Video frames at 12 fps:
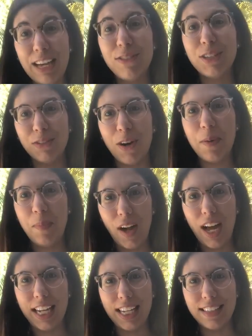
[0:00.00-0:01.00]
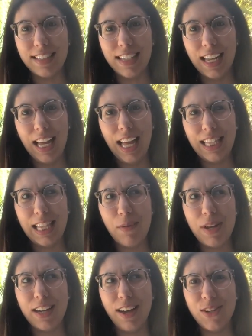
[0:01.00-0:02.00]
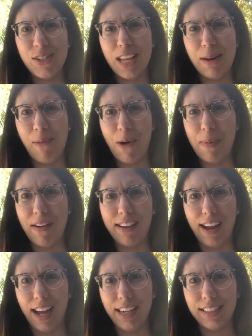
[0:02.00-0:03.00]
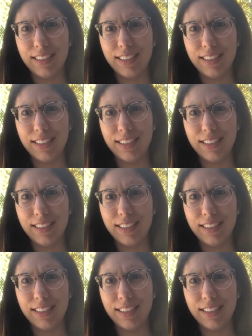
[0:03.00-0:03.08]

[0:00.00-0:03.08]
of our bodies, that we can understand more about God.